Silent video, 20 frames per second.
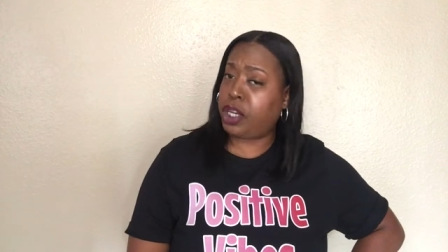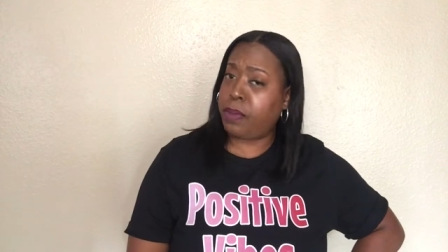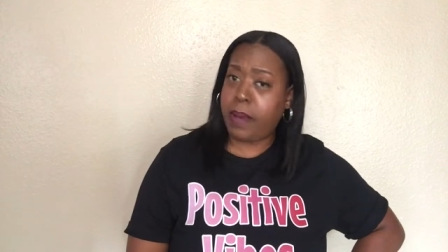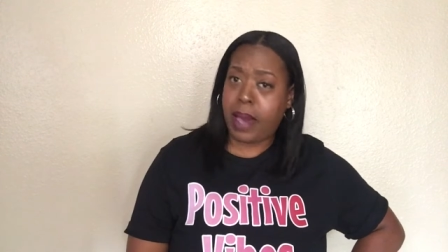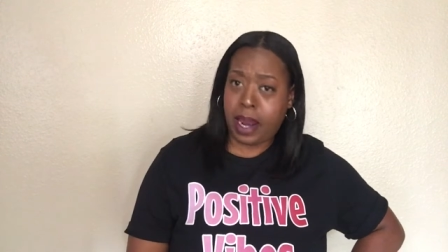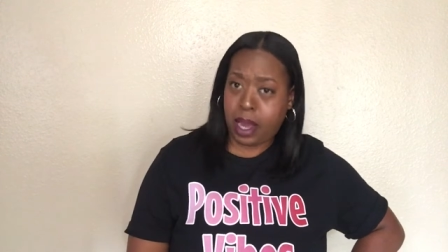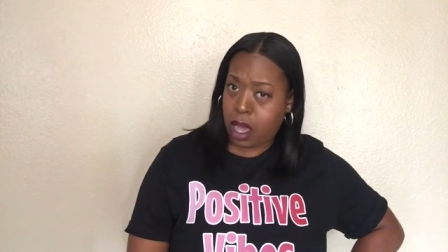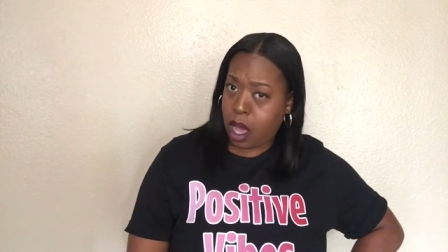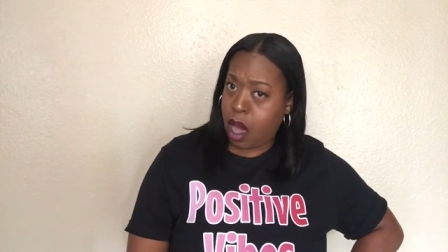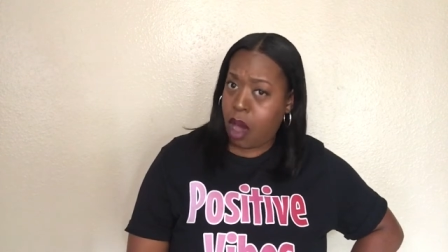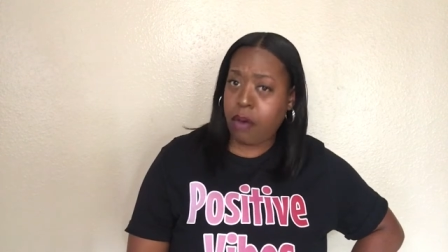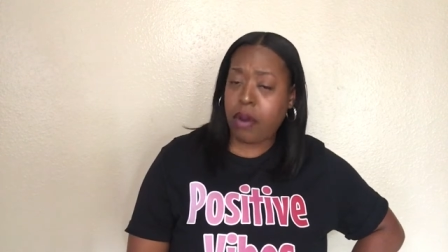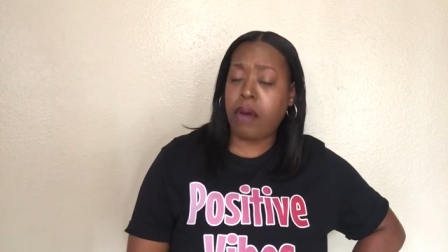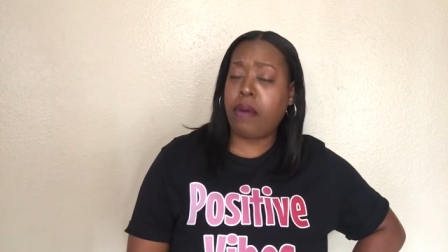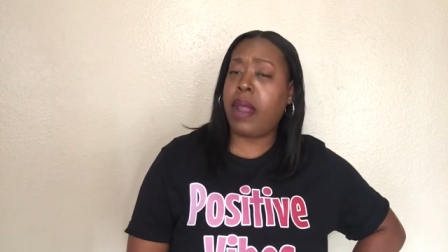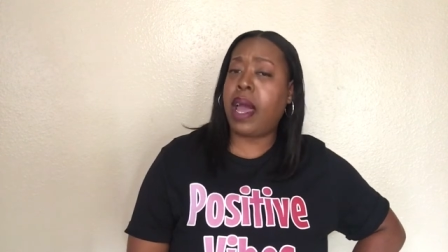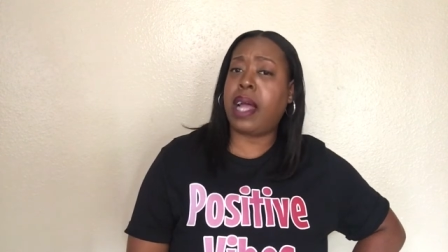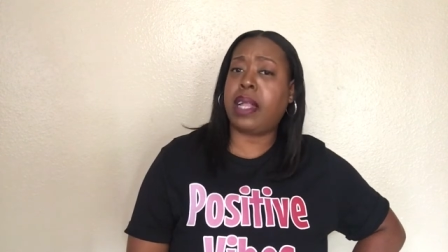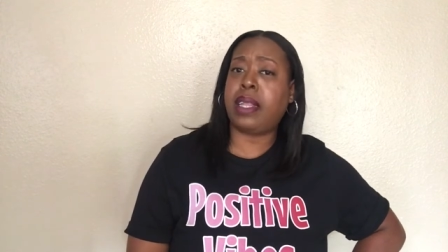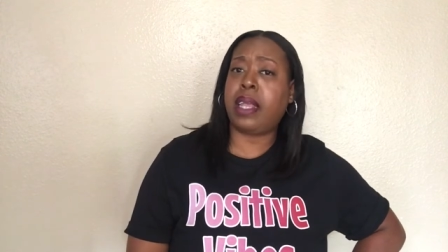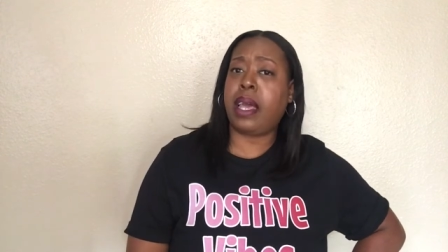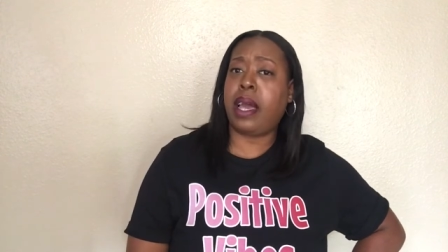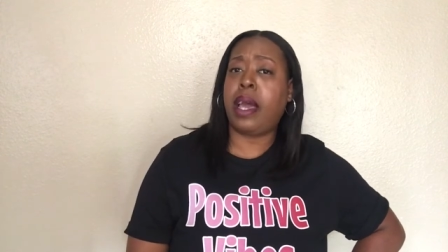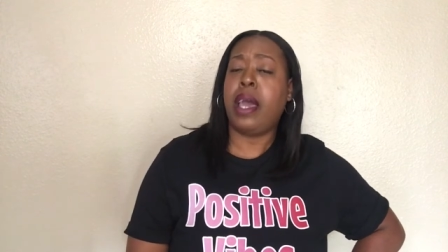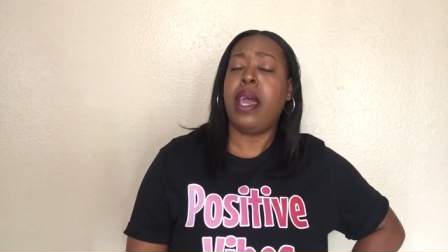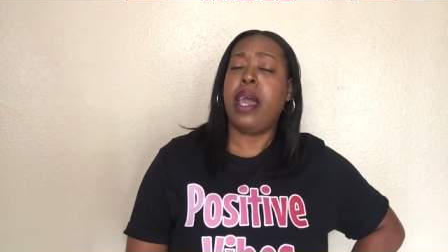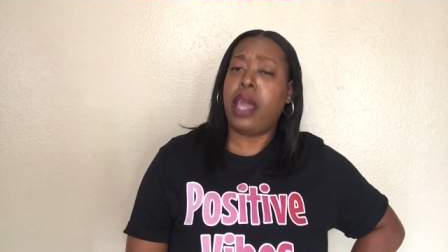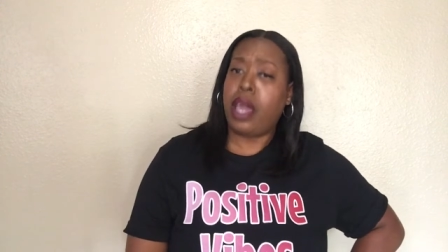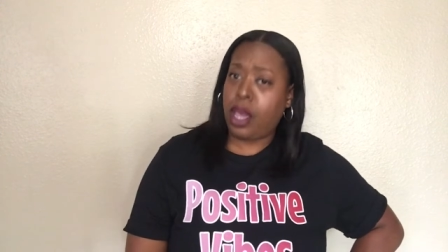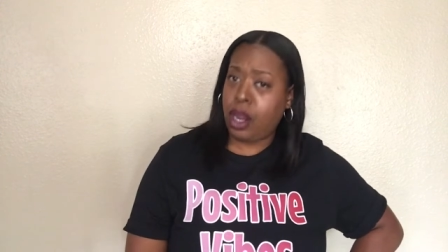You better go on out there
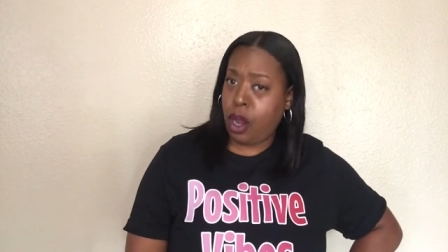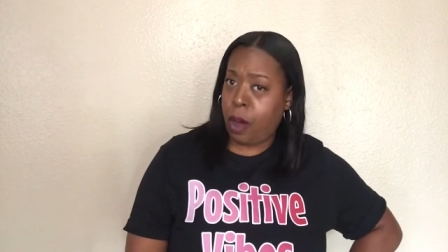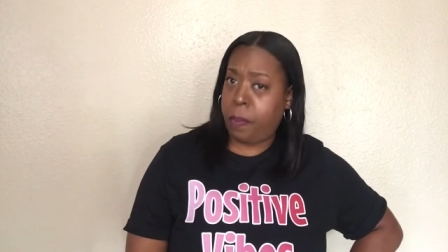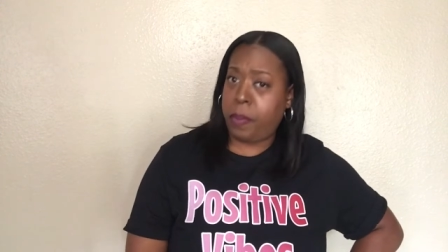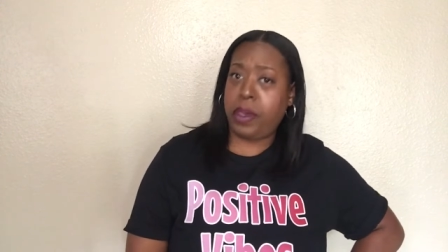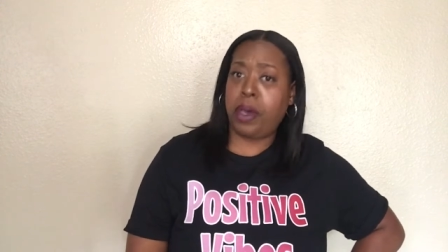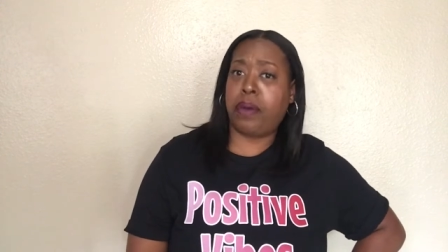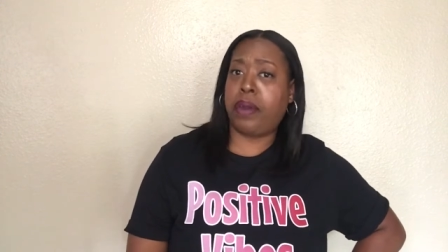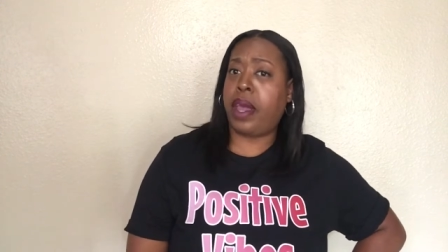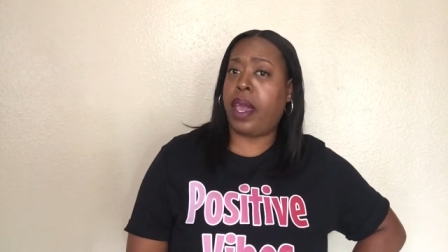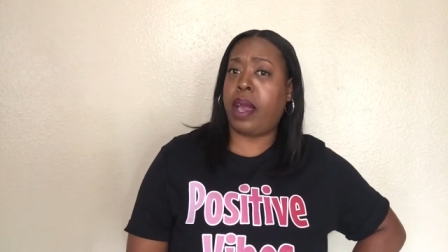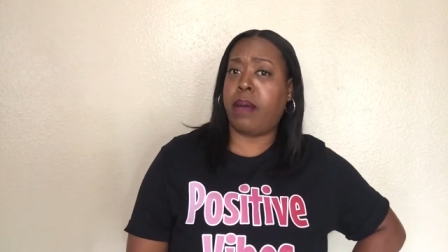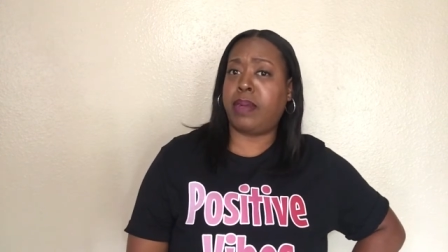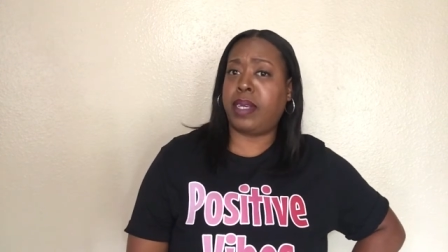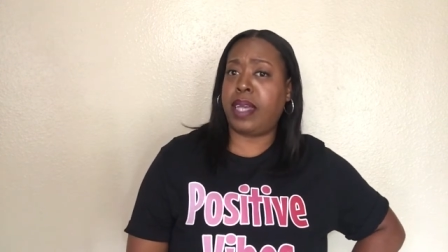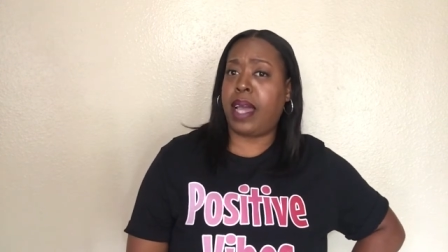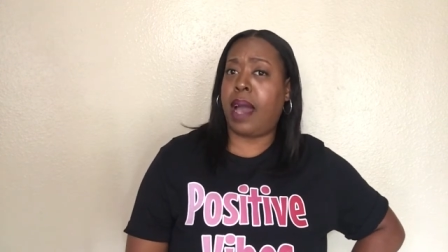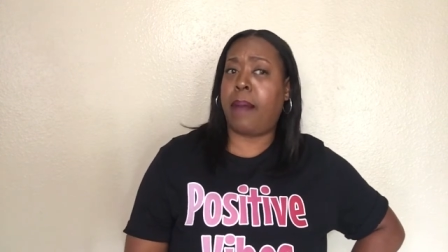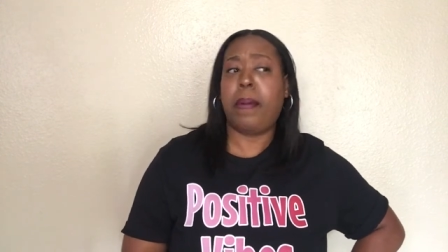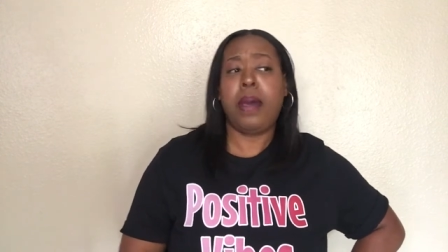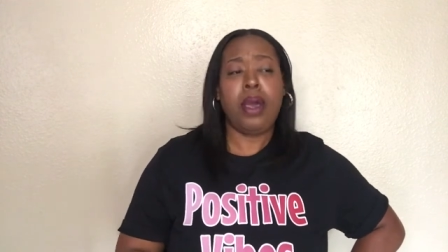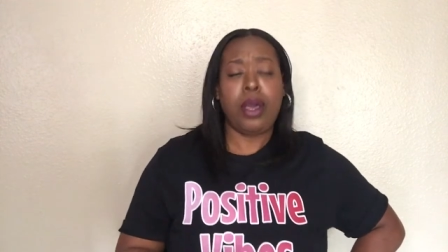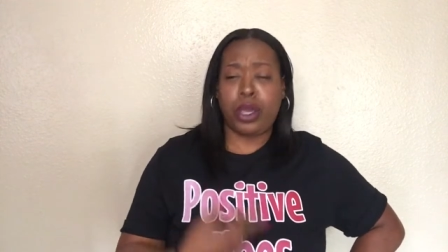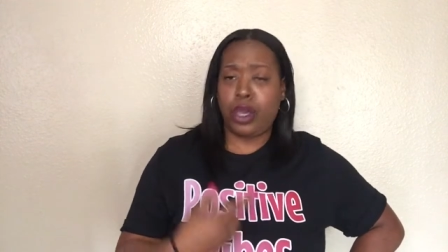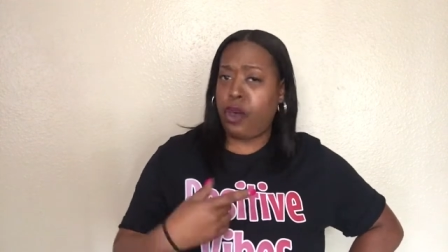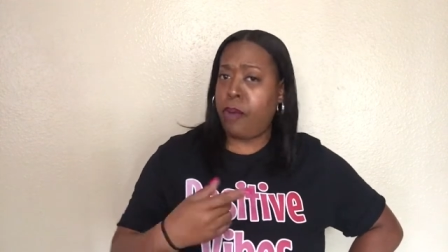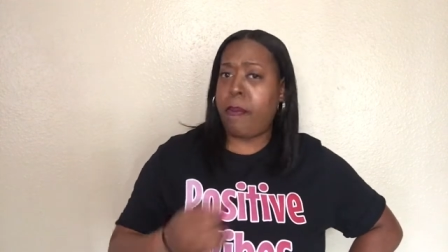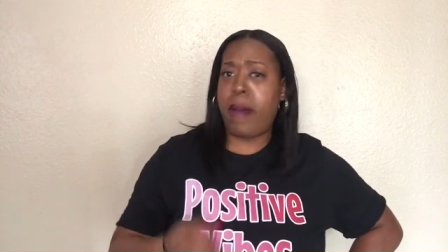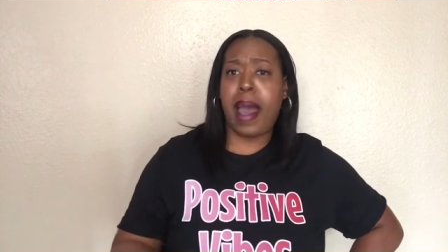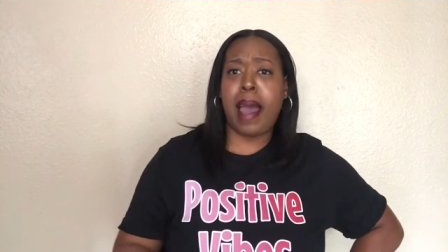and open your damn shop.
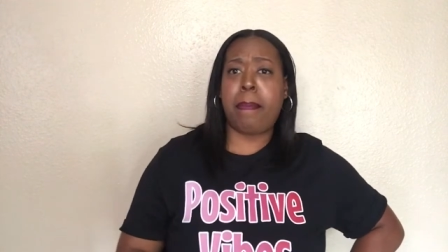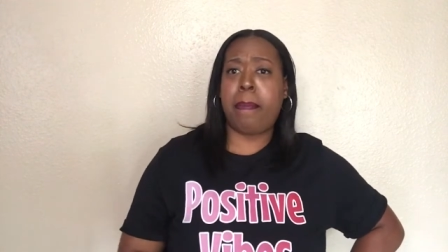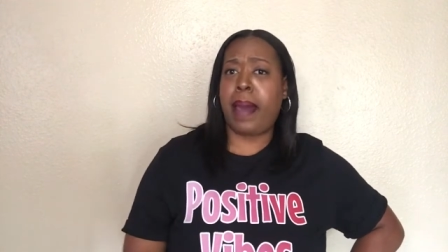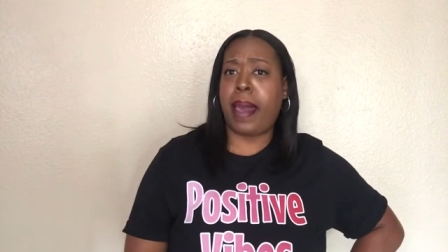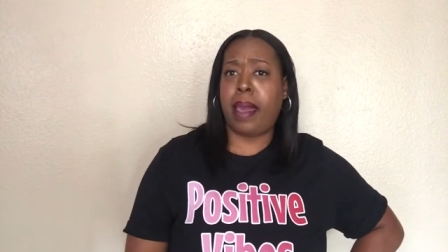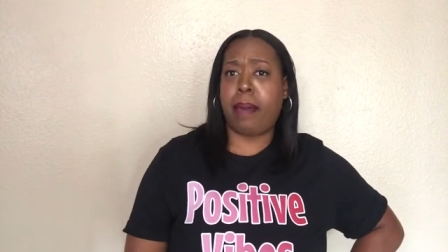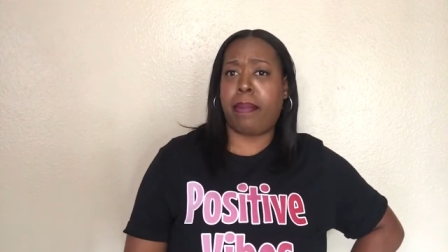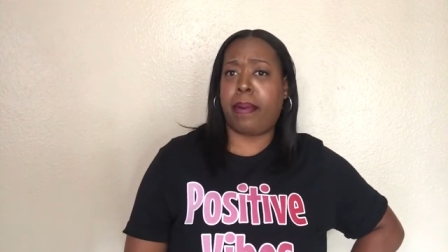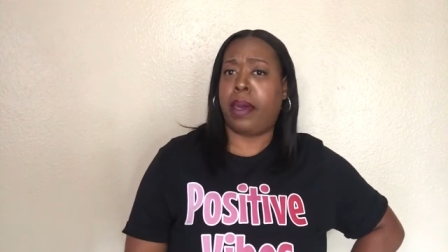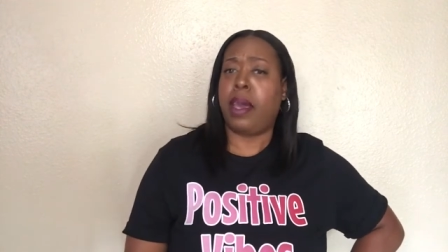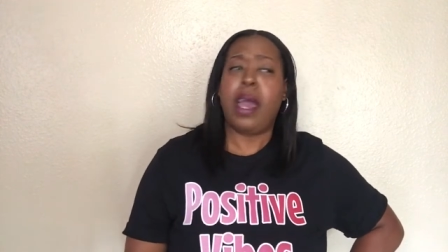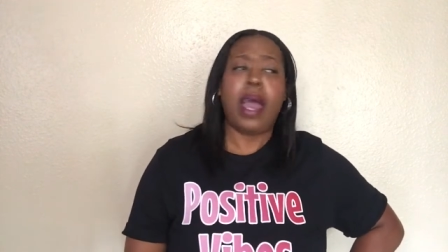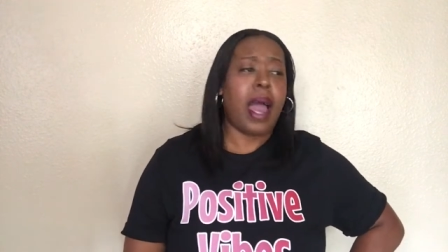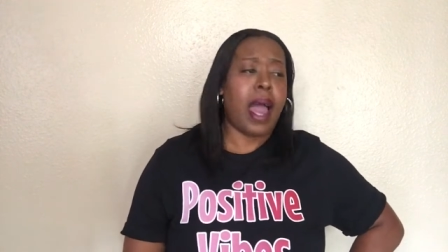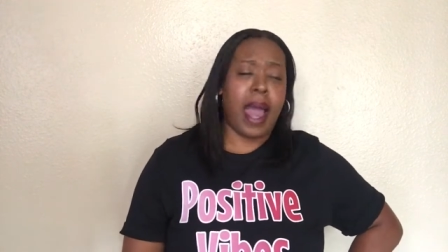You my baby.